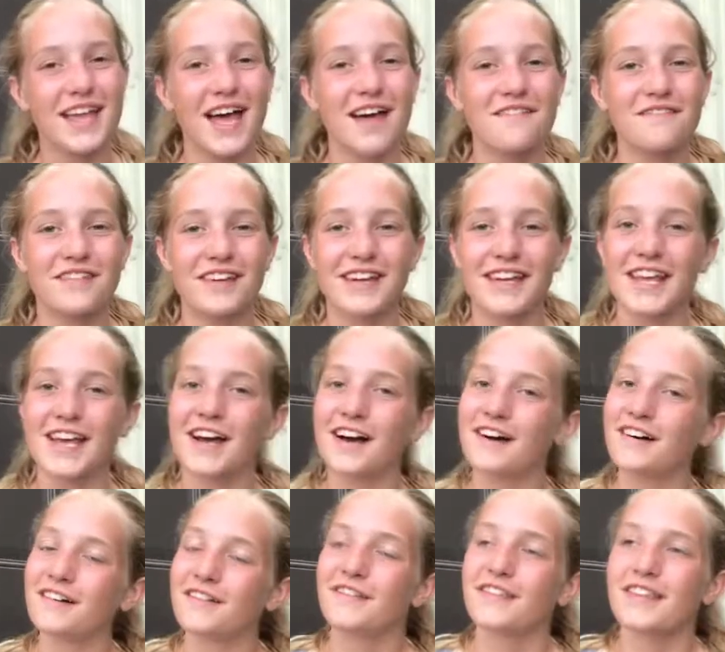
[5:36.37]
that
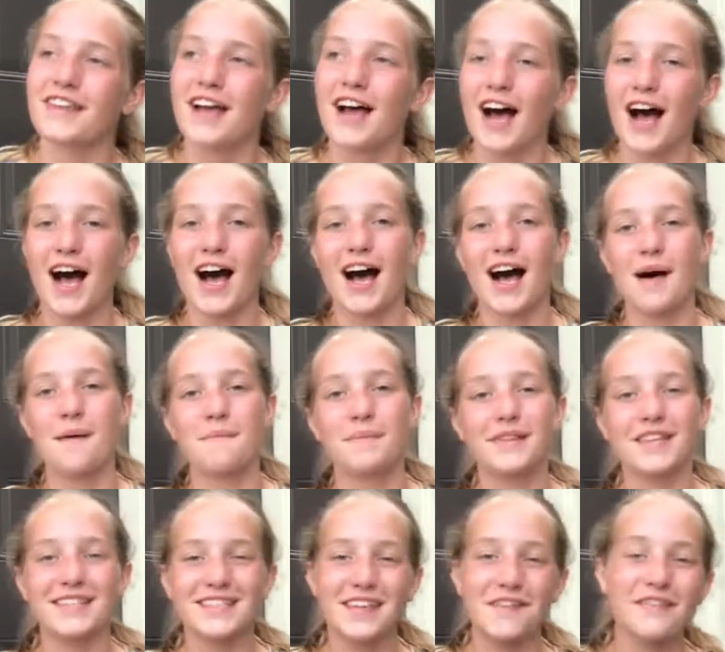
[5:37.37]
video.
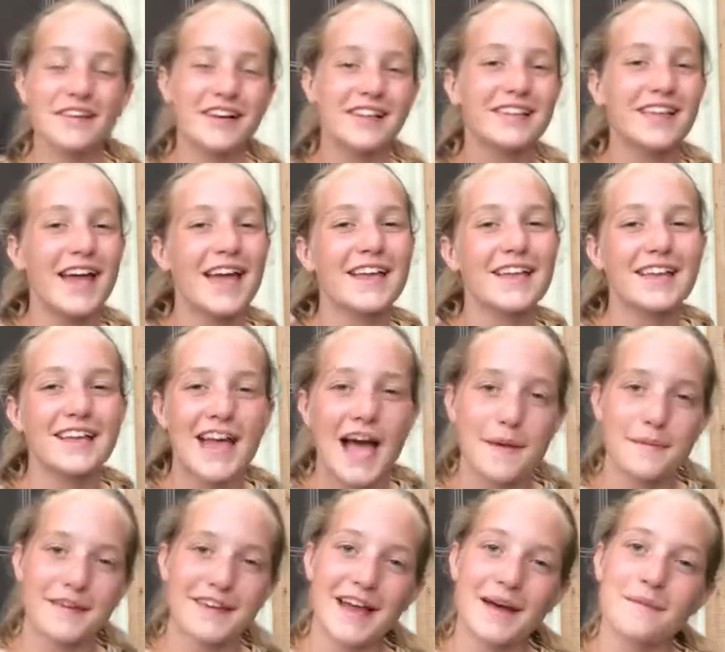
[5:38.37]
Please give it a like,
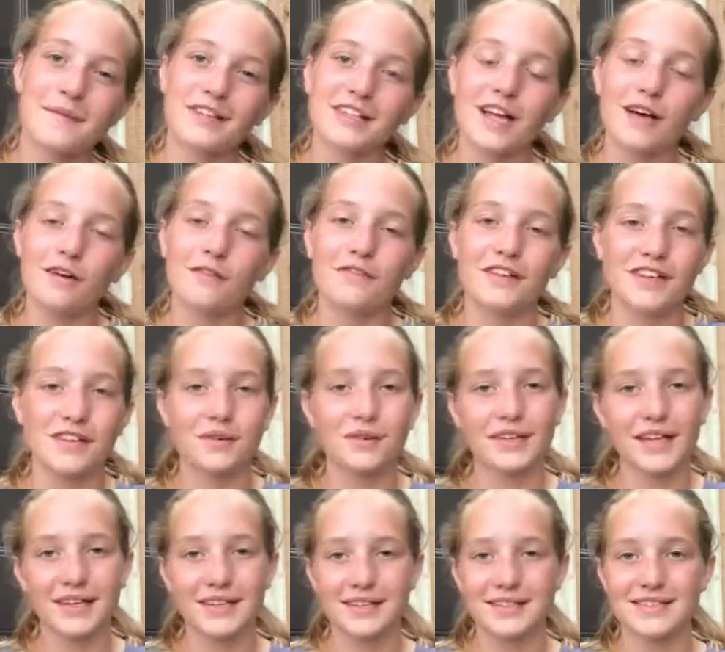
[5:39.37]
comment down below if you would
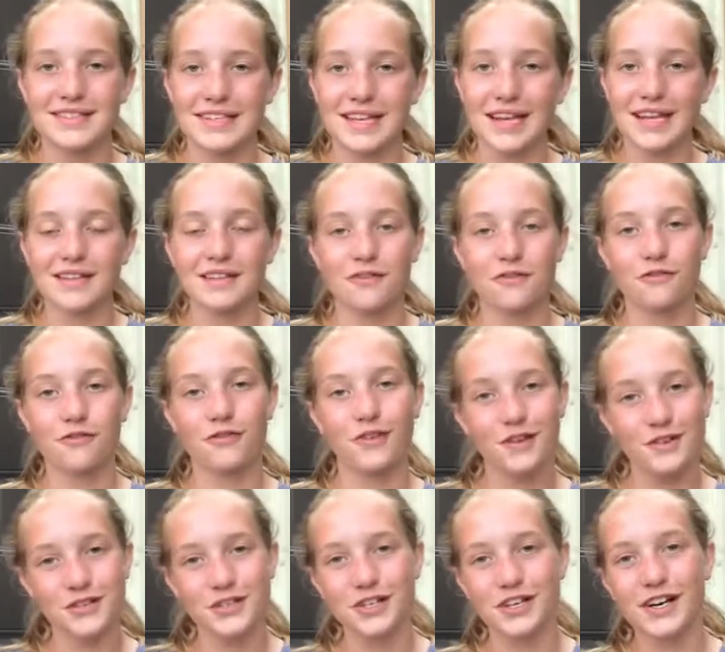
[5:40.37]
like to see it in the
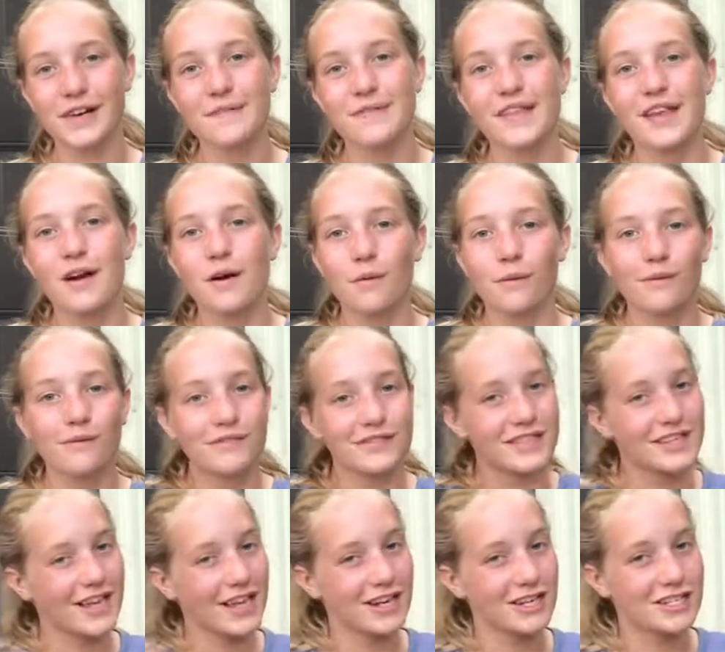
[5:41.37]
future
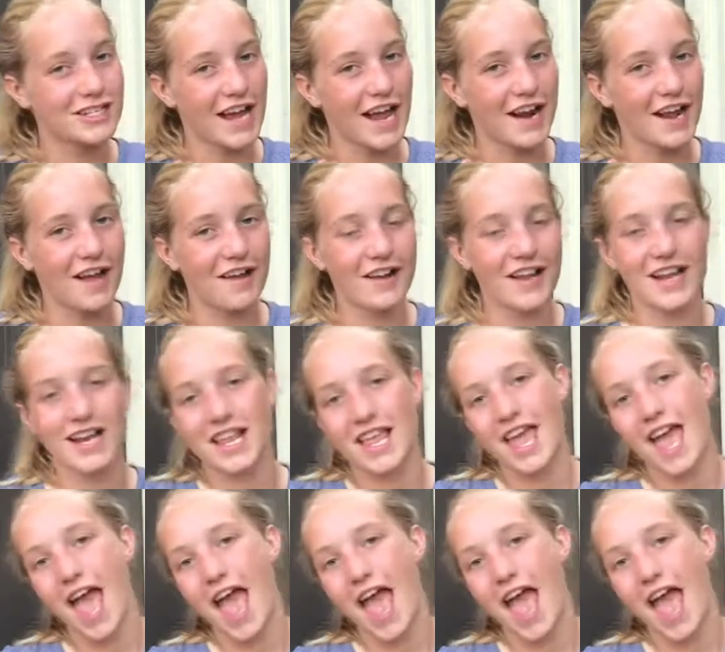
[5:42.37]
to get a shout out in.